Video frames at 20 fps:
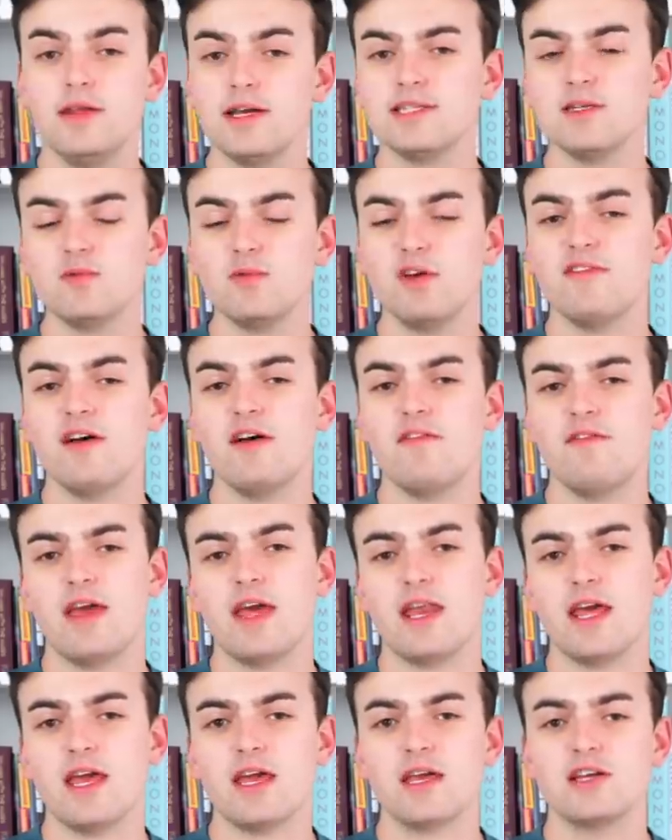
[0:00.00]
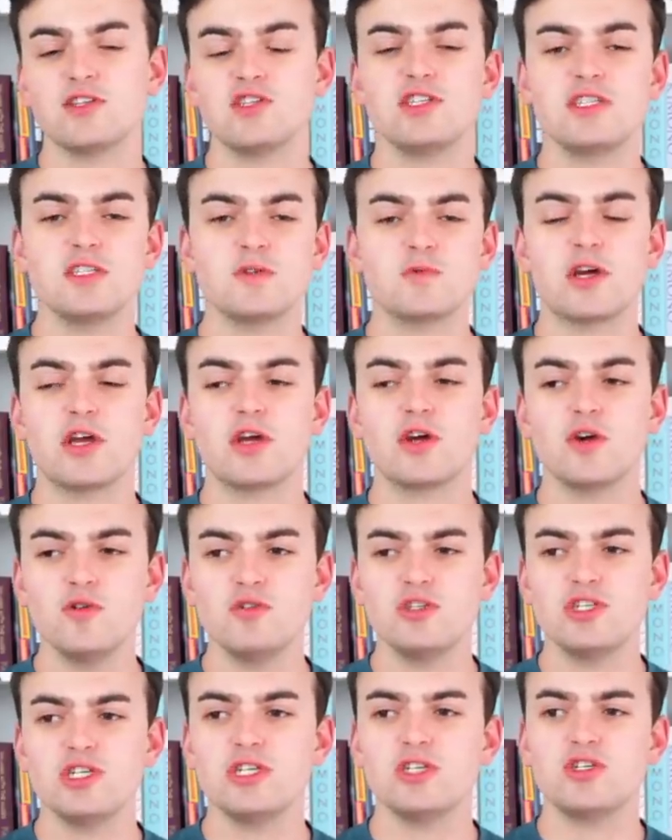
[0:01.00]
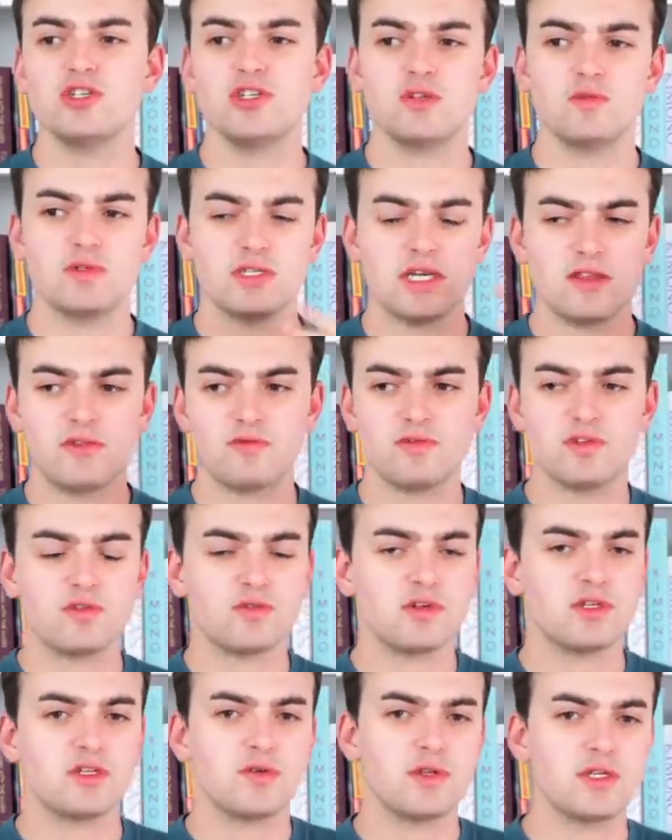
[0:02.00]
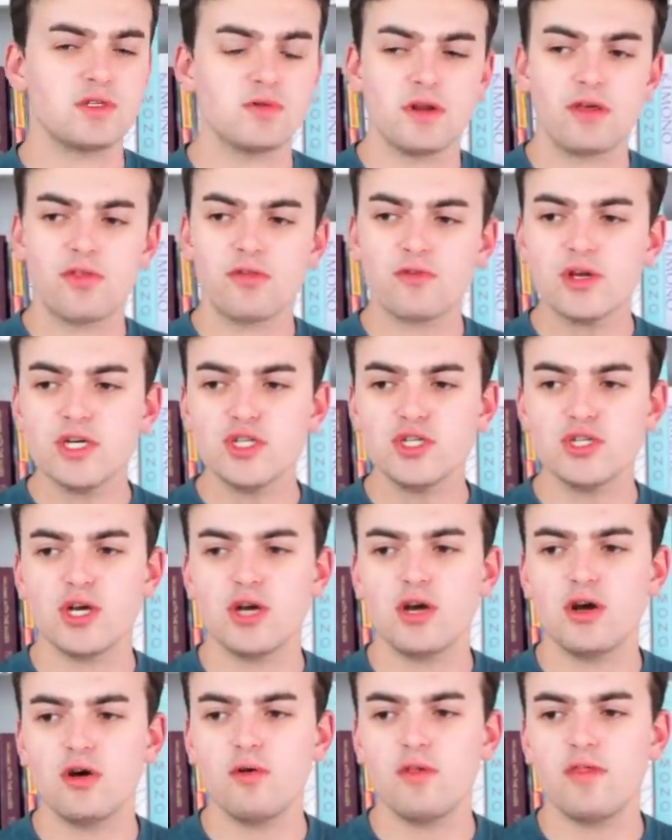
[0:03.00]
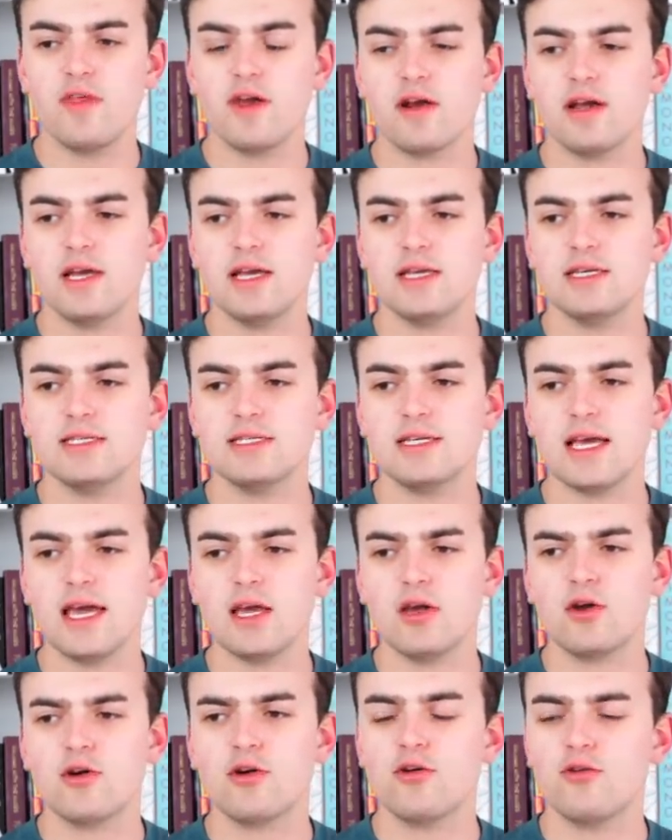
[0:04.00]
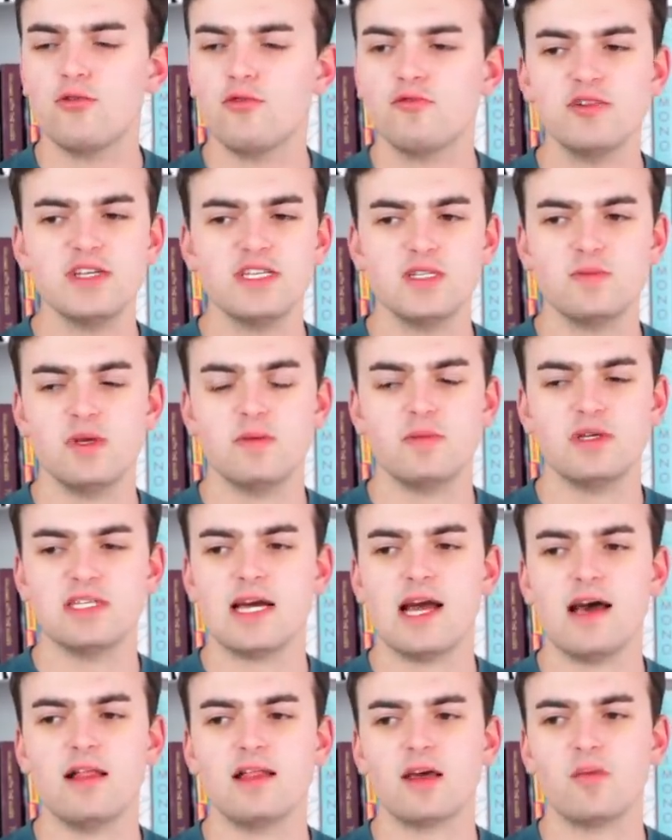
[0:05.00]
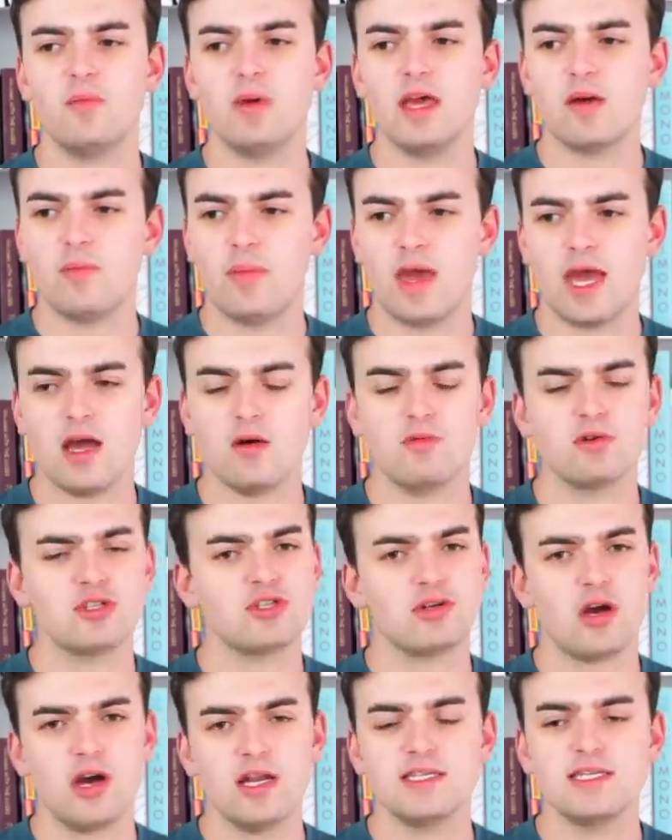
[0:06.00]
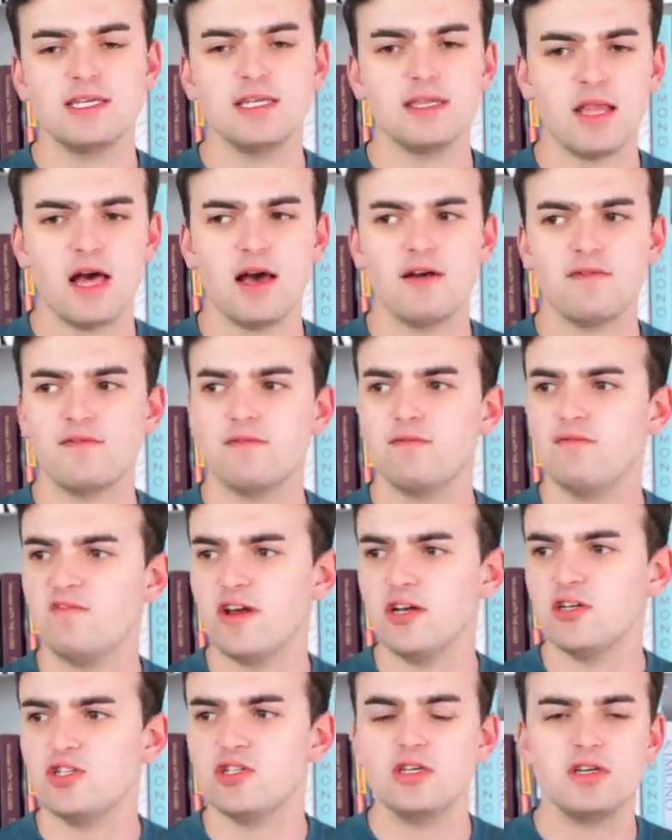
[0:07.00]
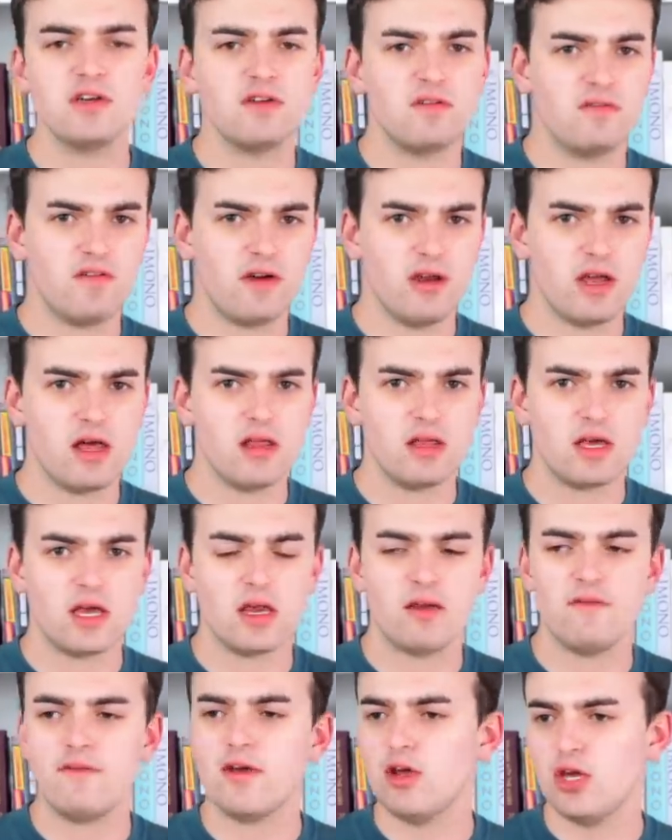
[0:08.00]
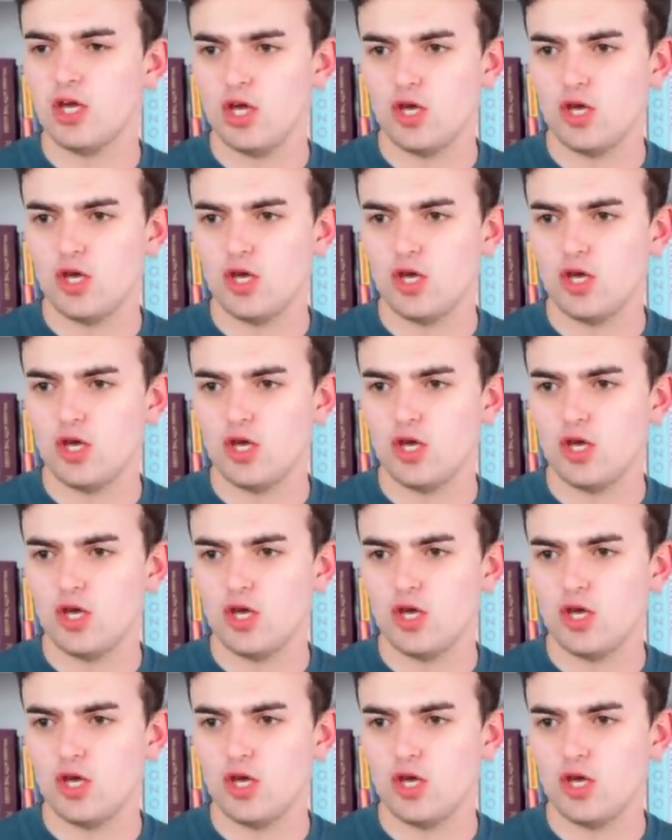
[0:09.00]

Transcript: Next up, we have Elle Fanning, and she's wearing Gucci. She was at the Resort 2023 show. There is a crispy metallic pink pant, which honestly love. Very chic, very elegant, very